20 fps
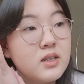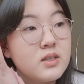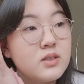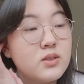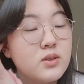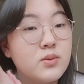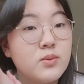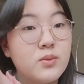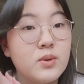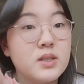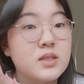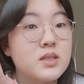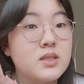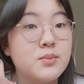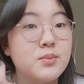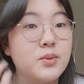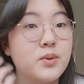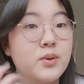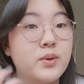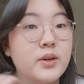So, what's the
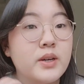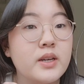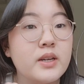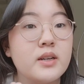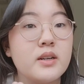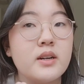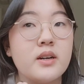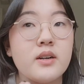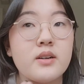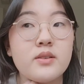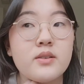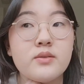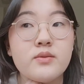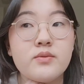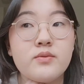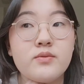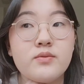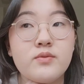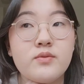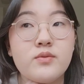point of
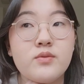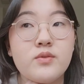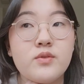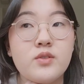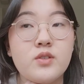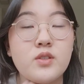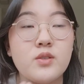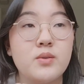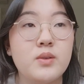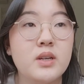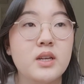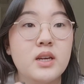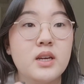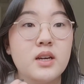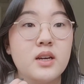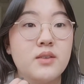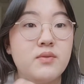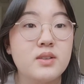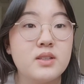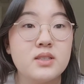doing
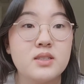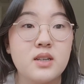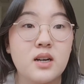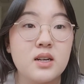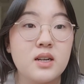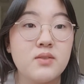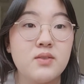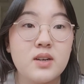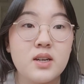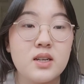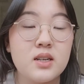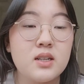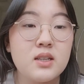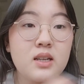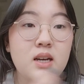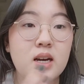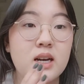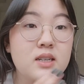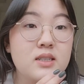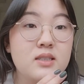it if it's not even gonna
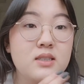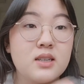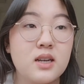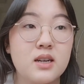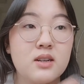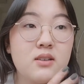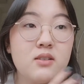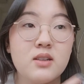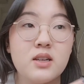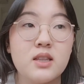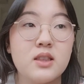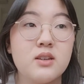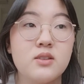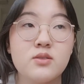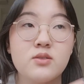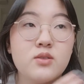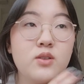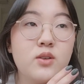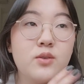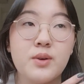last at all? Like,
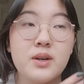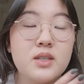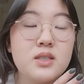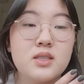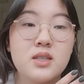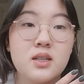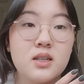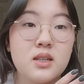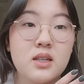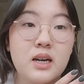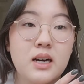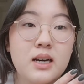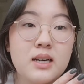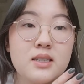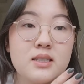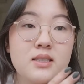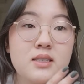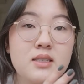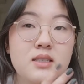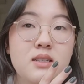there's no way it's gonna
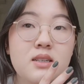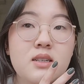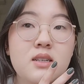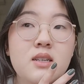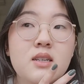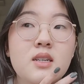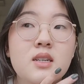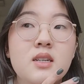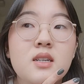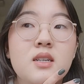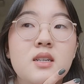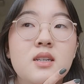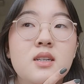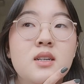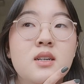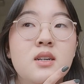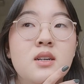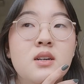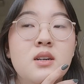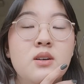last.
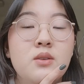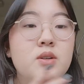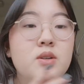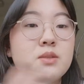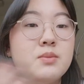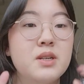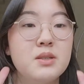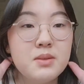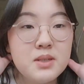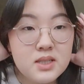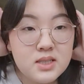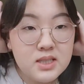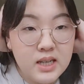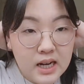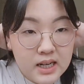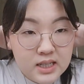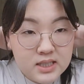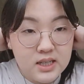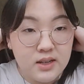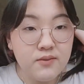Which makes me sad
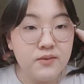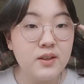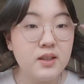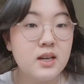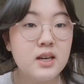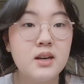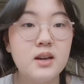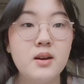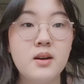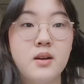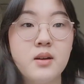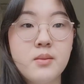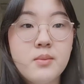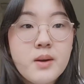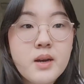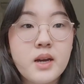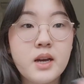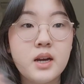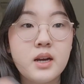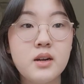because I feel like
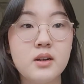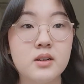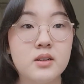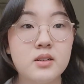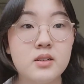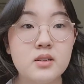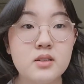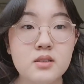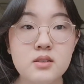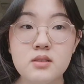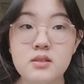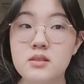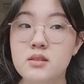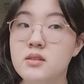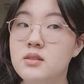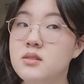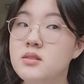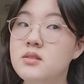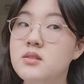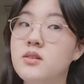my hair
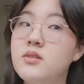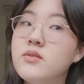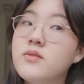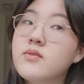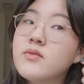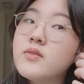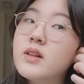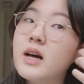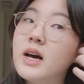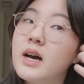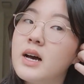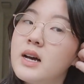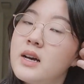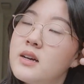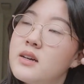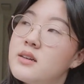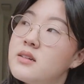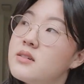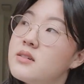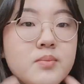is so flat,
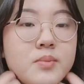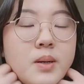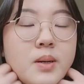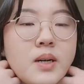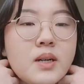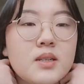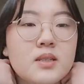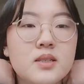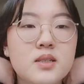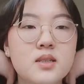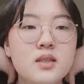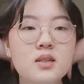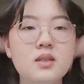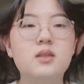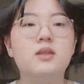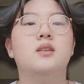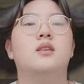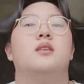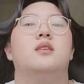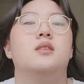but
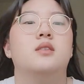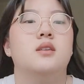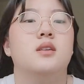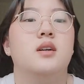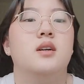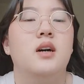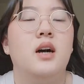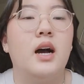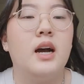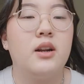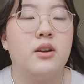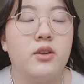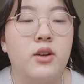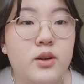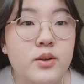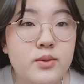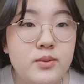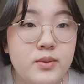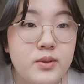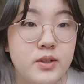I don't
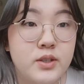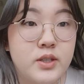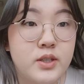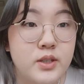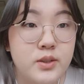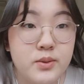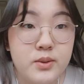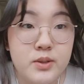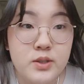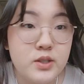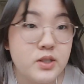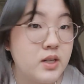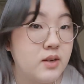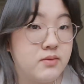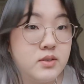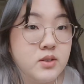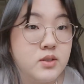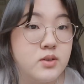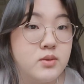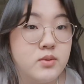know, where we just have
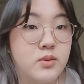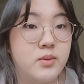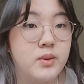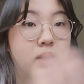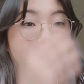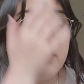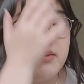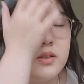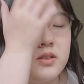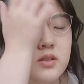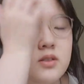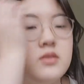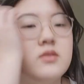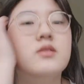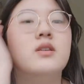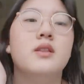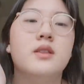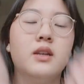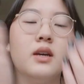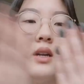to do what we have to do.
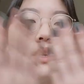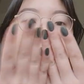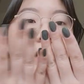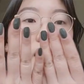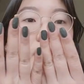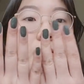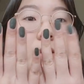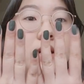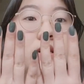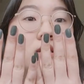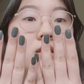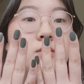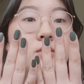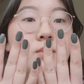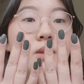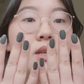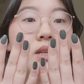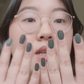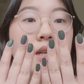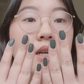And then I painted
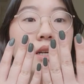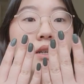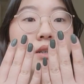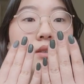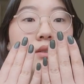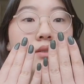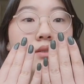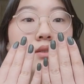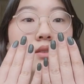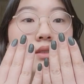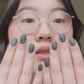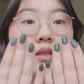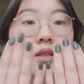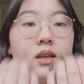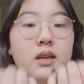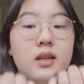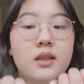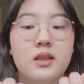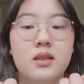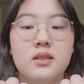my nails
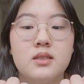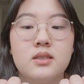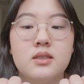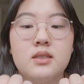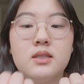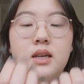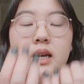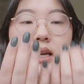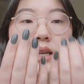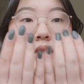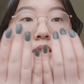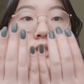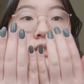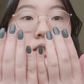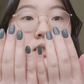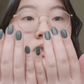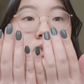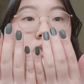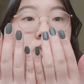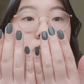like this nice
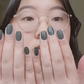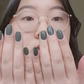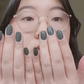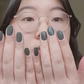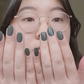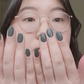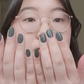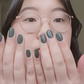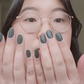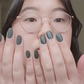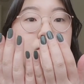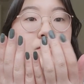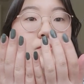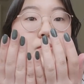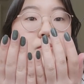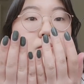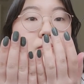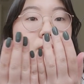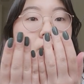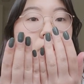deep
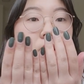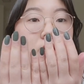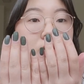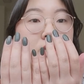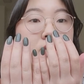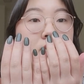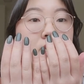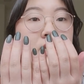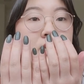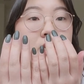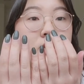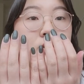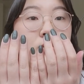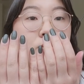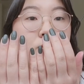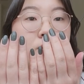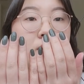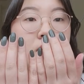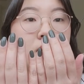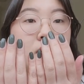mossy
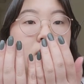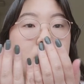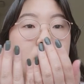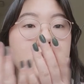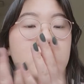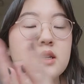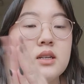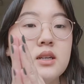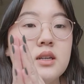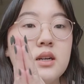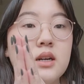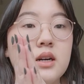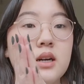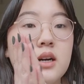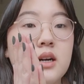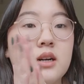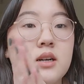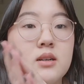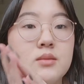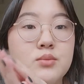green
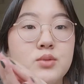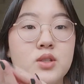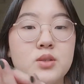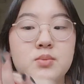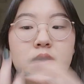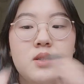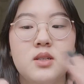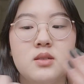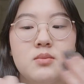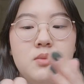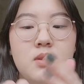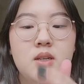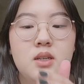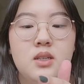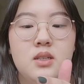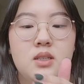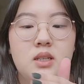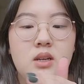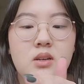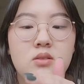um, just because my
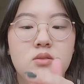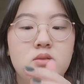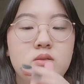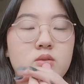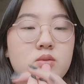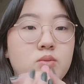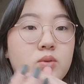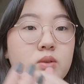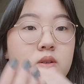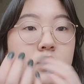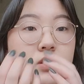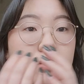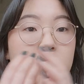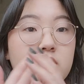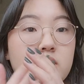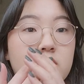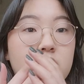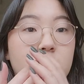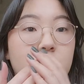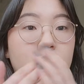nails
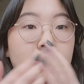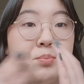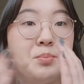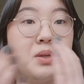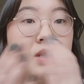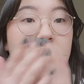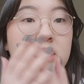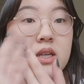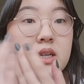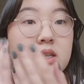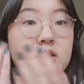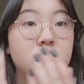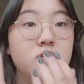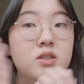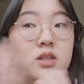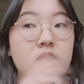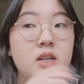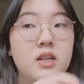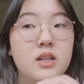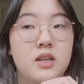were chipping
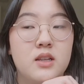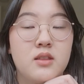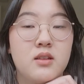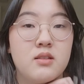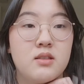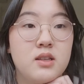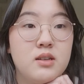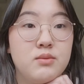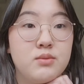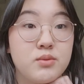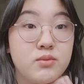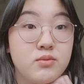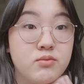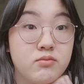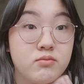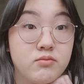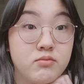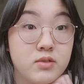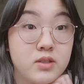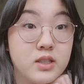yesterday and I thought that was
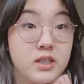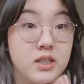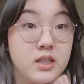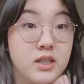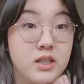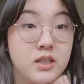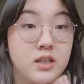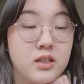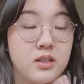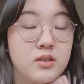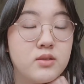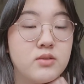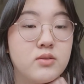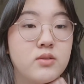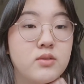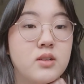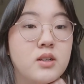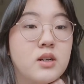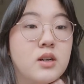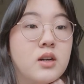really not cute.